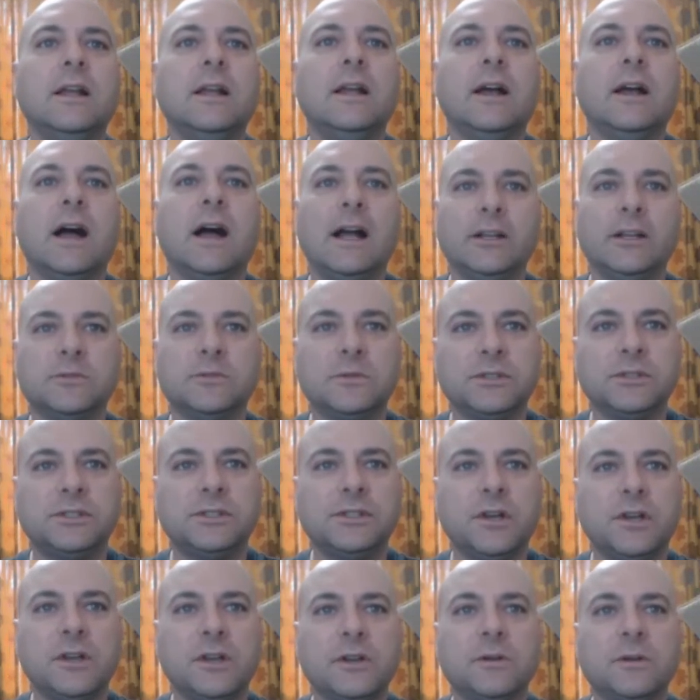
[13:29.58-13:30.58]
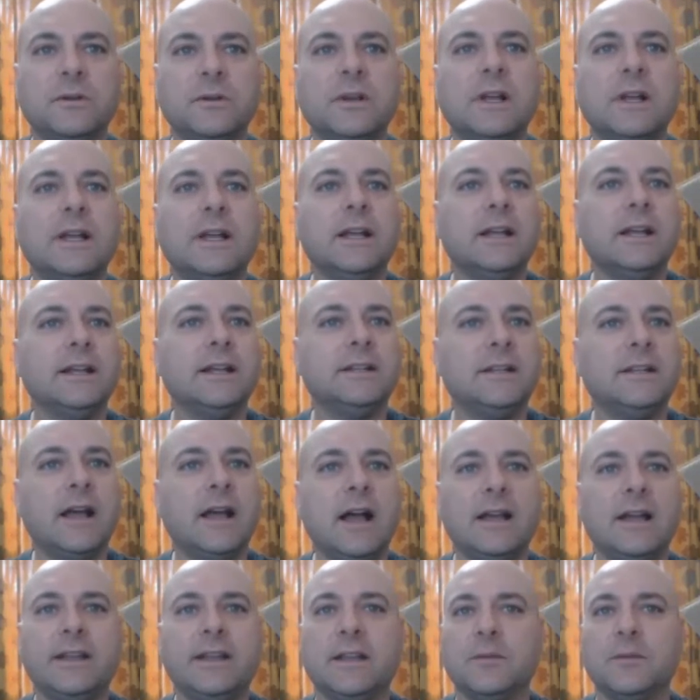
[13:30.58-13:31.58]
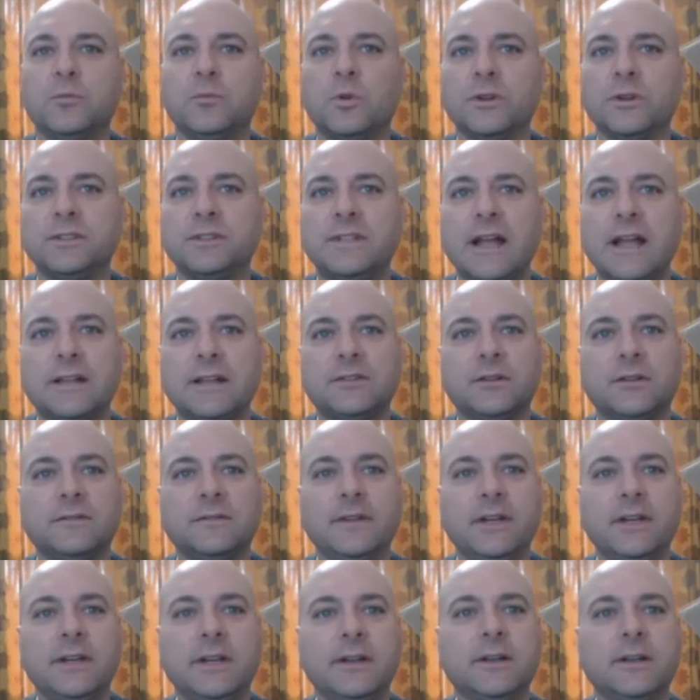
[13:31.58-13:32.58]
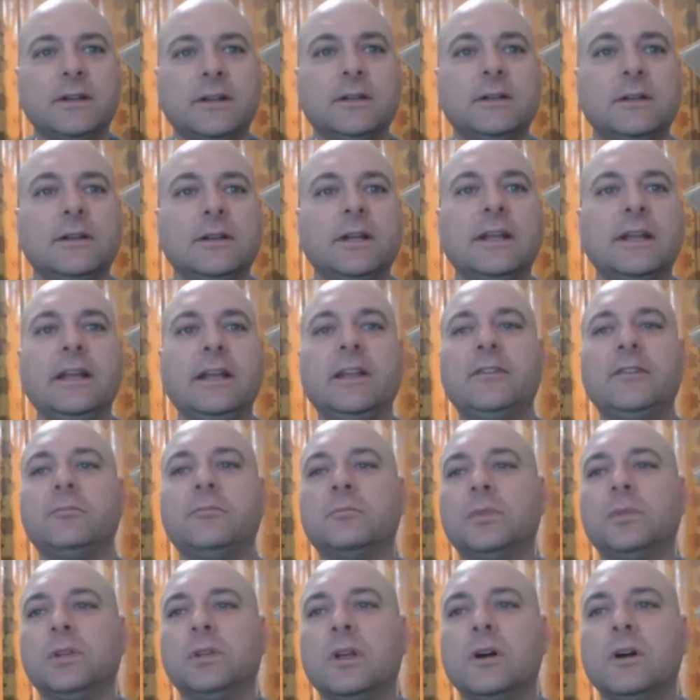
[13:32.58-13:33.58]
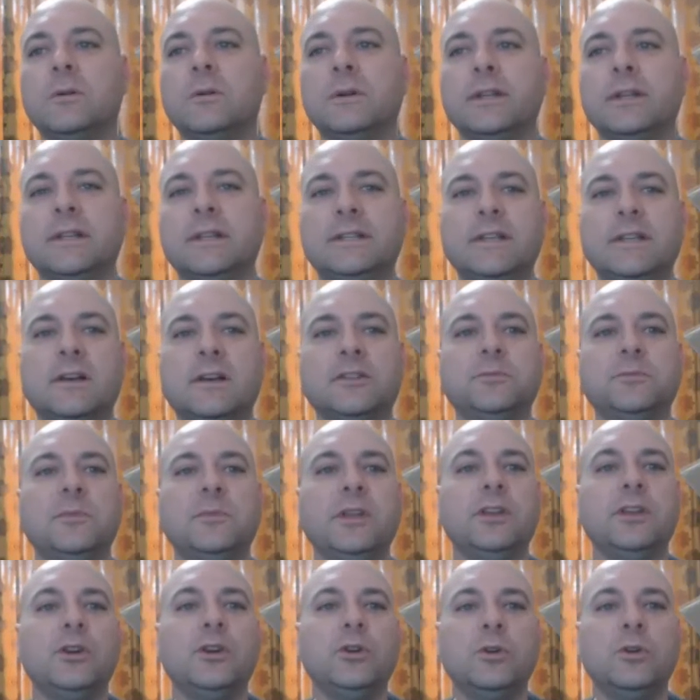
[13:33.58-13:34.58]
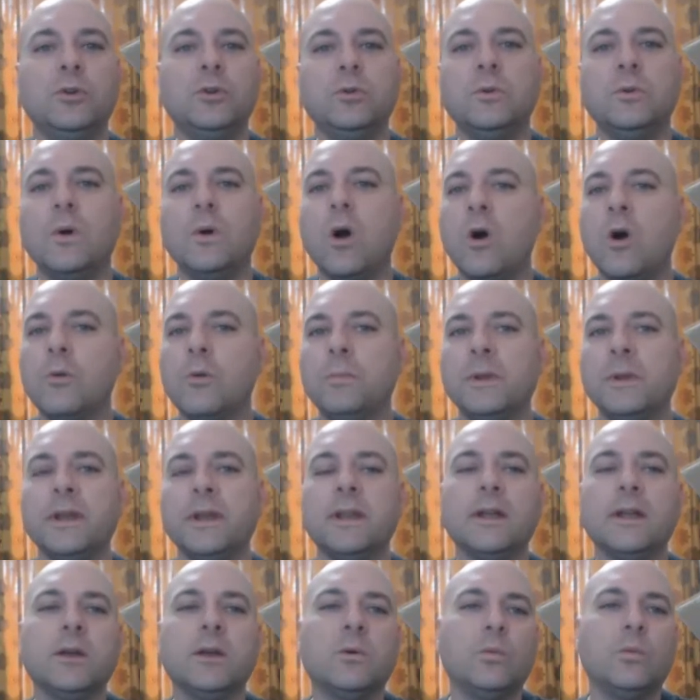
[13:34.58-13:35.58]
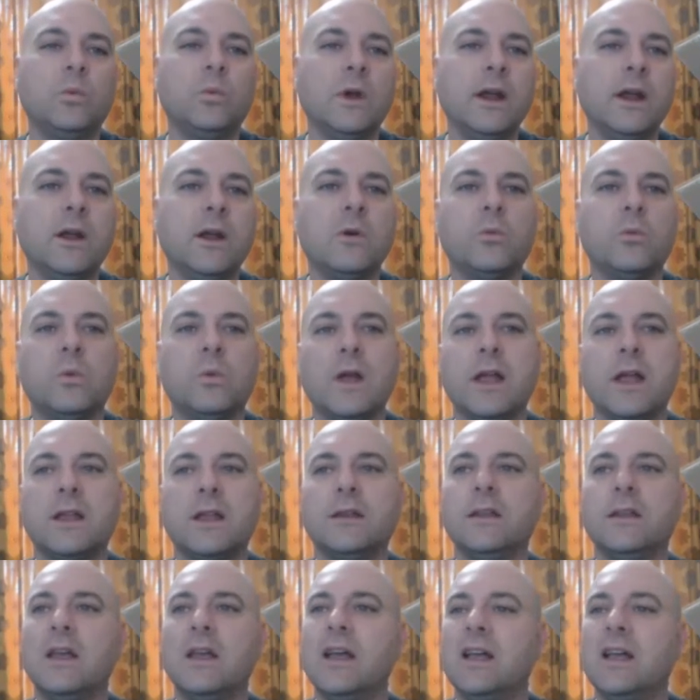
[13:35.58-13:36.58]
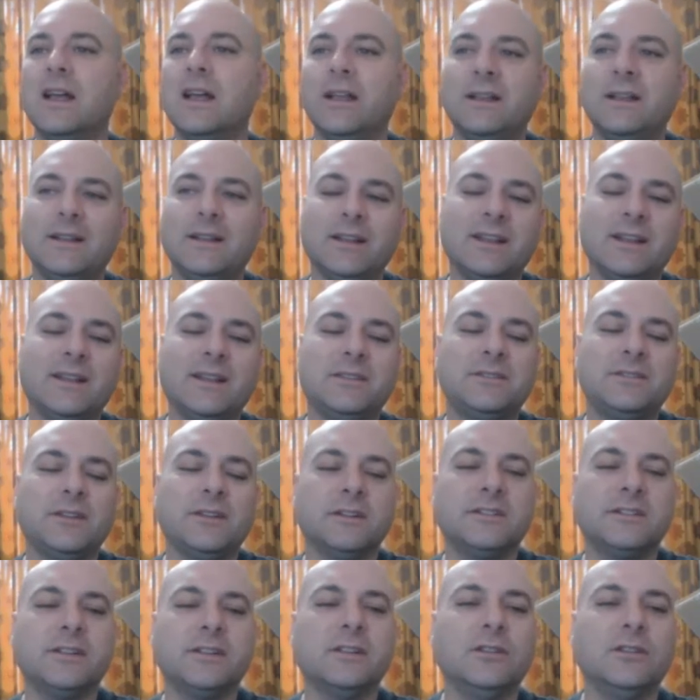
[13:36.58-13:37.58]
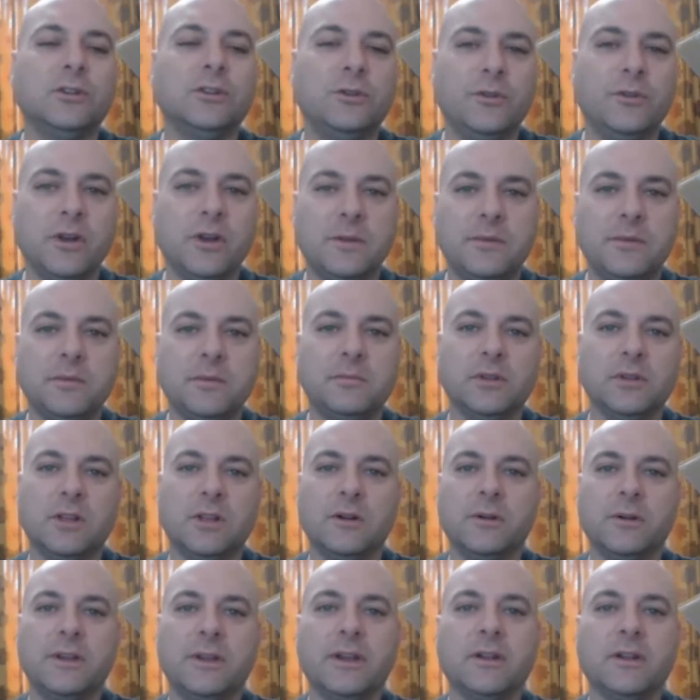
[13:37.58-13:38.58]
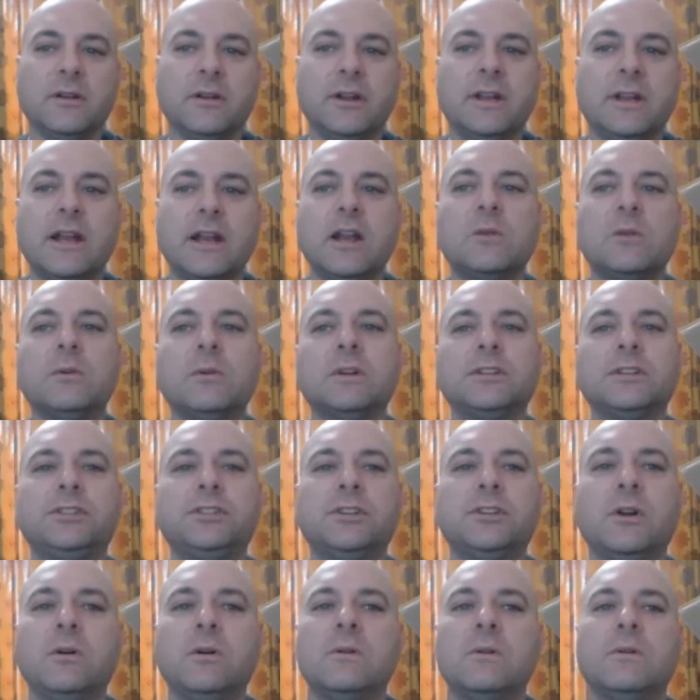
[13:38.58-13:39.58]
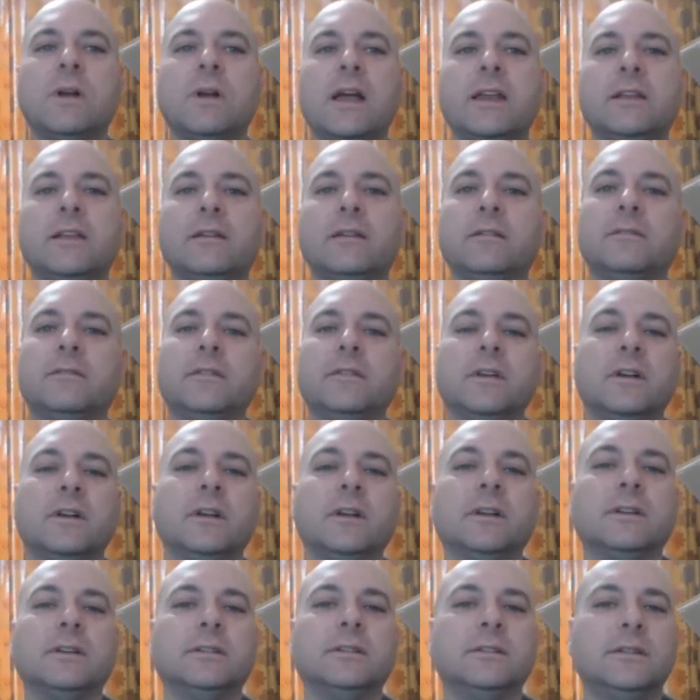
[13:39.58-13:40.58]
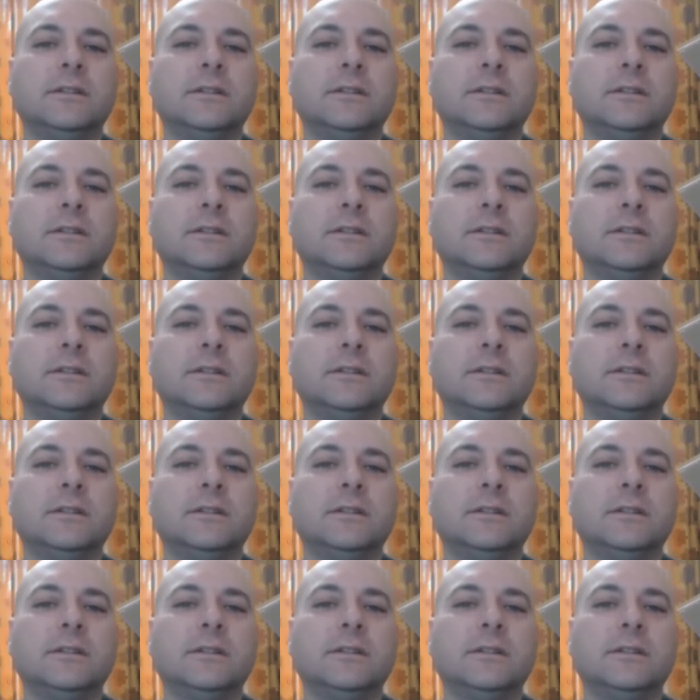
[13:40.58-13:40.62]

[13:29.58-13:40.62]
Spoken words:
I just want to show you. I get more stats over here. Even below it, it tells me who opened it, where, when. It starts to get a little creepy below here, and I don't want to show any of the